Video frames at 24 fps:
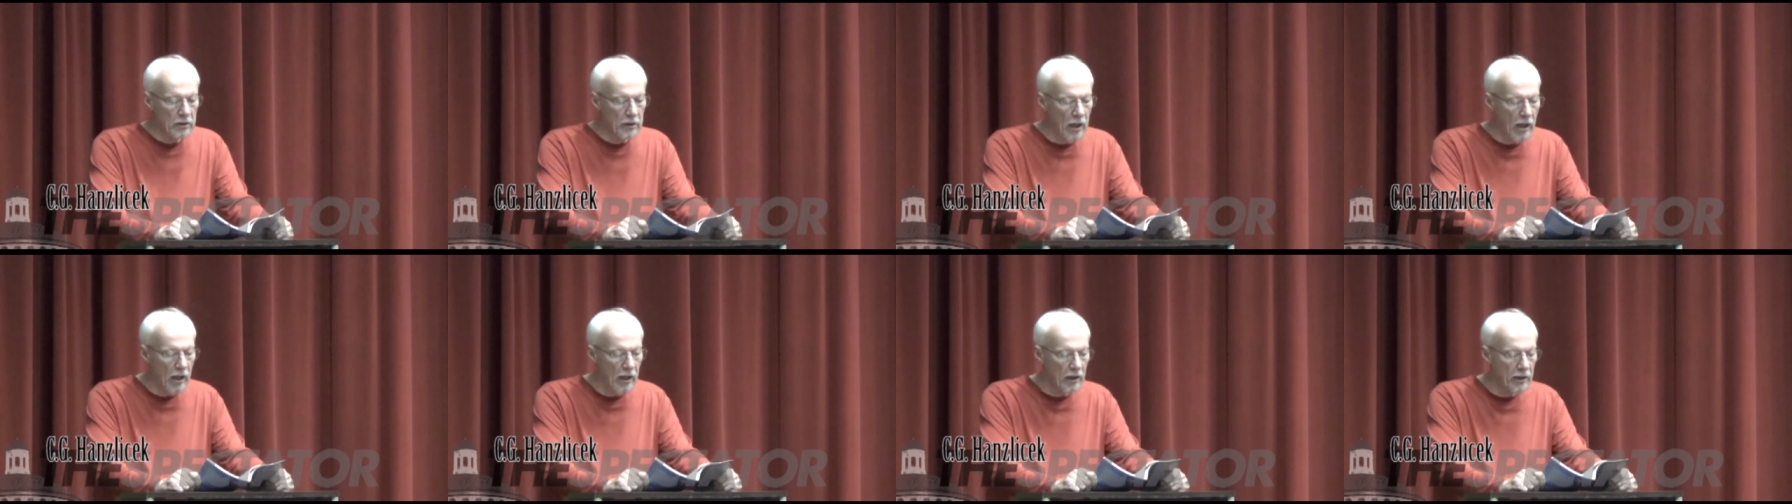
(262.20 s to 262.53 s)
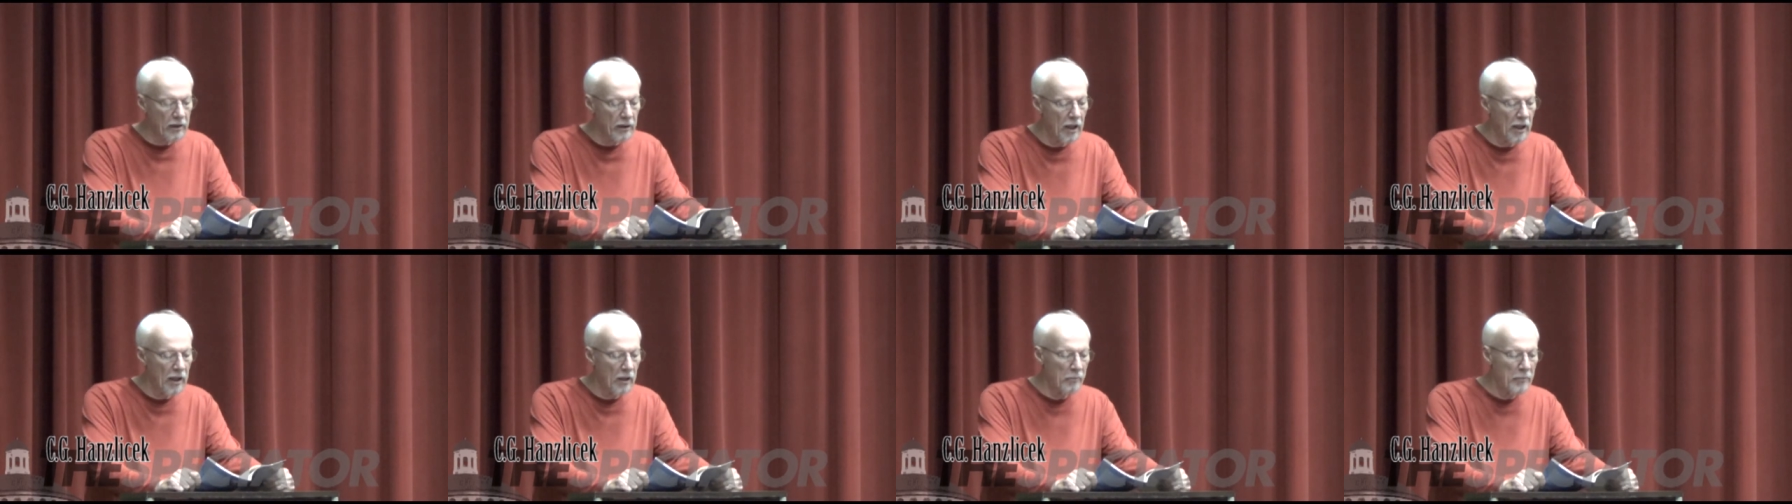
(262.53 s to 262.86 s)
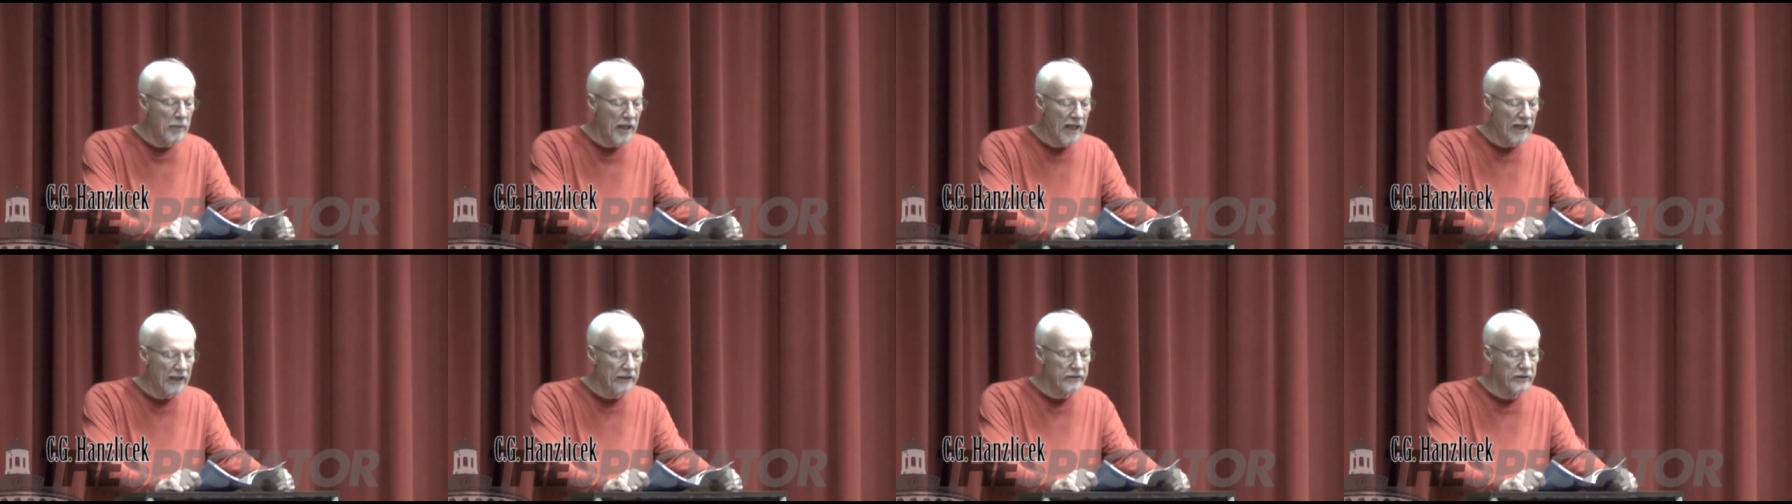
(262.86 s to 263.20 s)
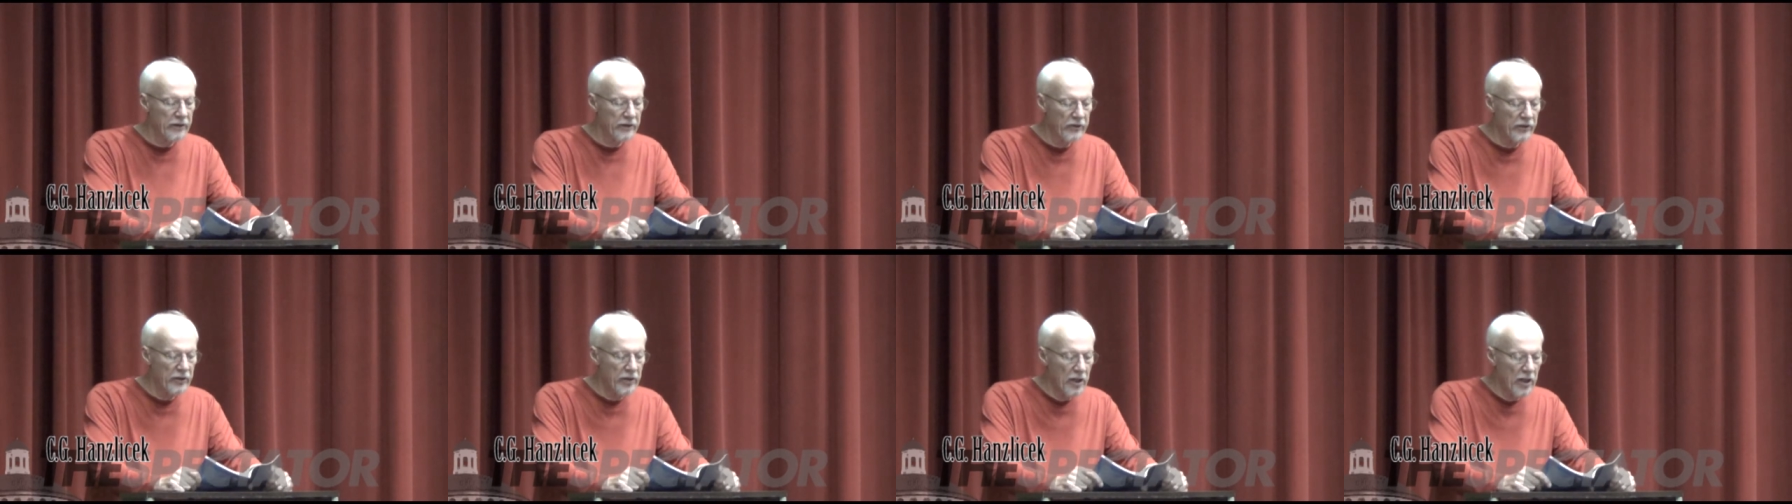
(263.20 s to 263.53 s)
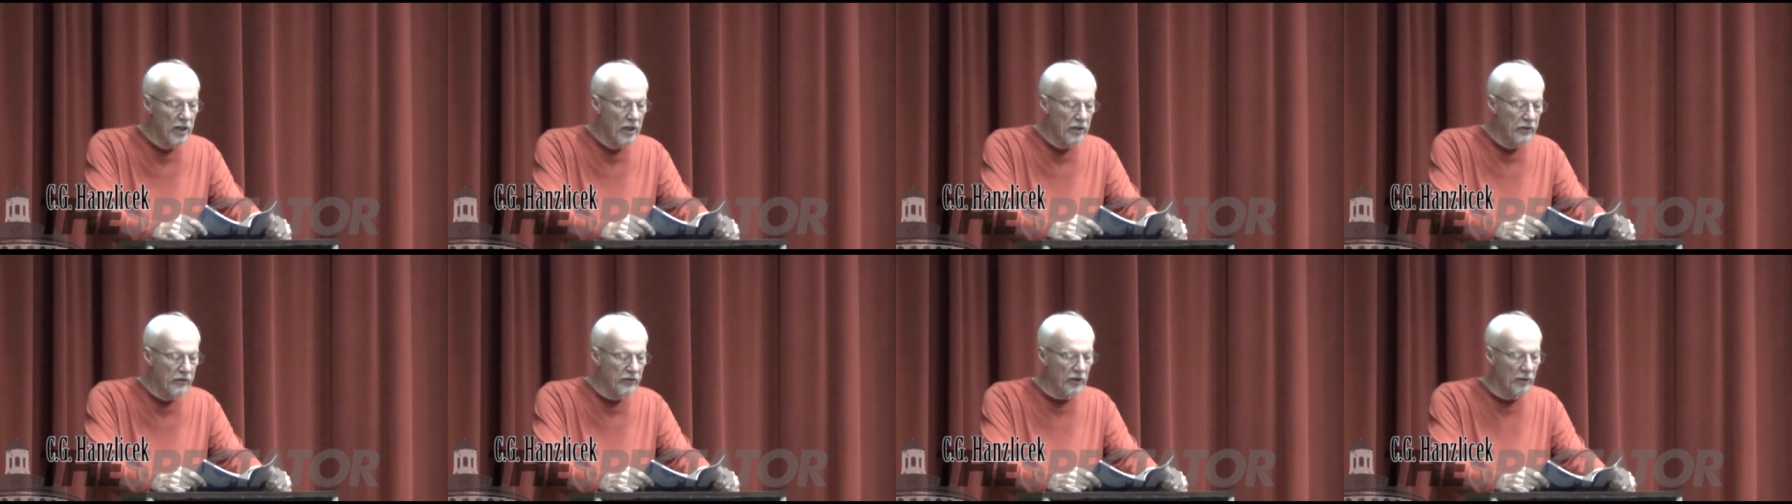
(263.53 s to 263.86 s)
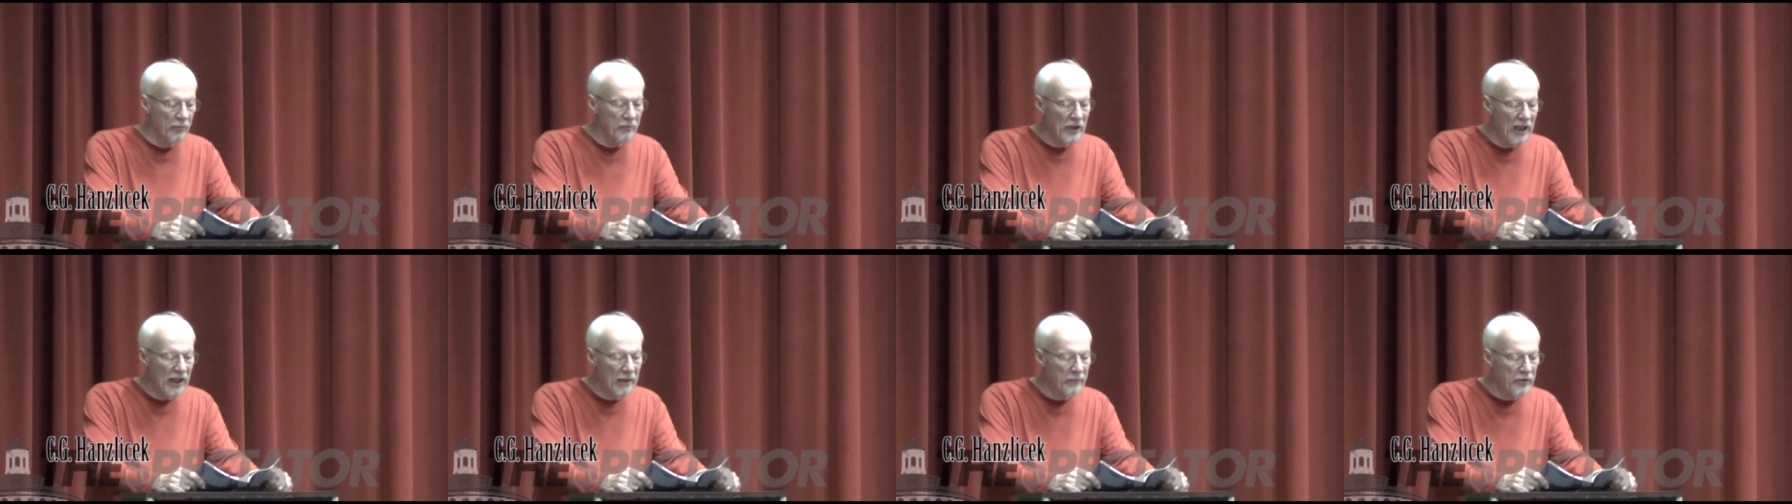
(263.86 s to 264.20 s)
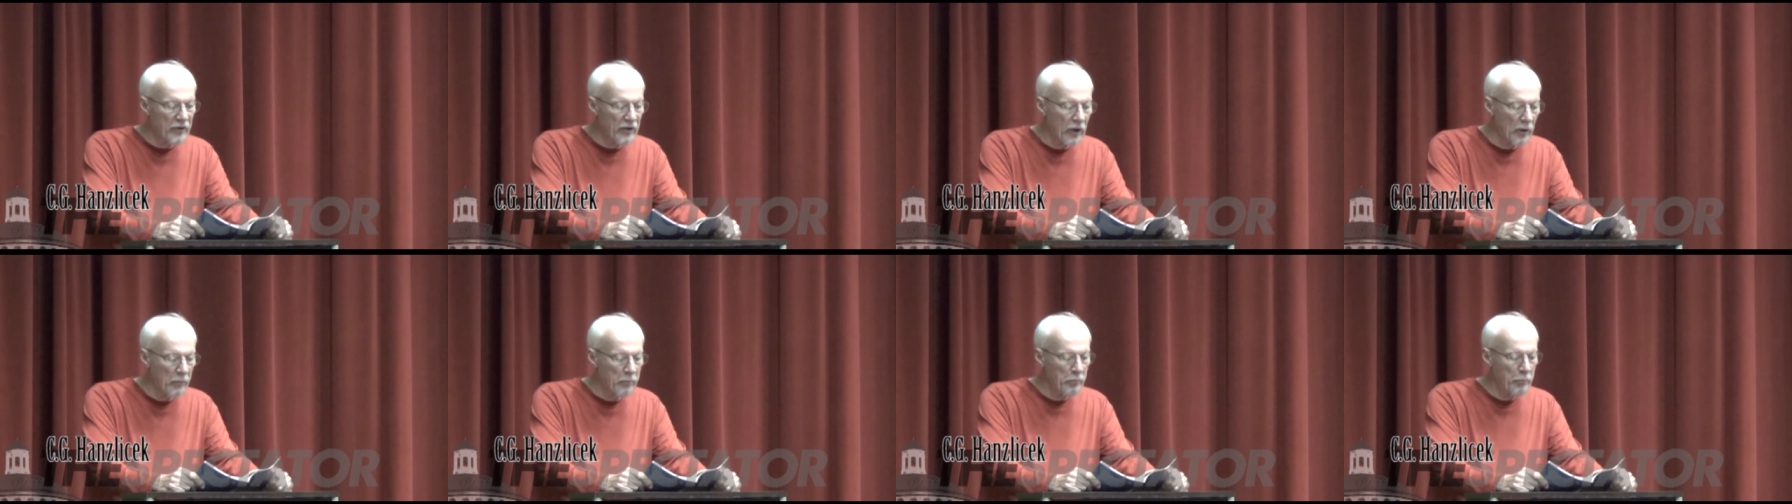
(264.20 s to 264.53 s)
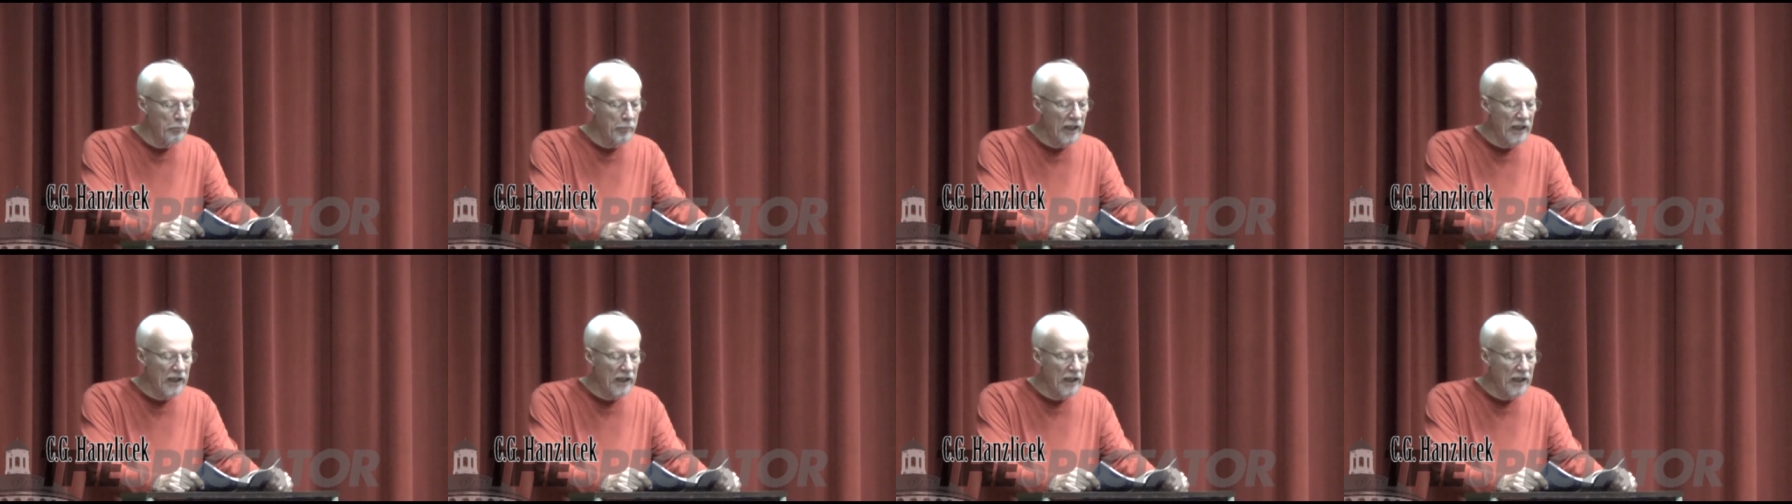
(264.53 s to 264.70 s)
Car compacted, sometimes their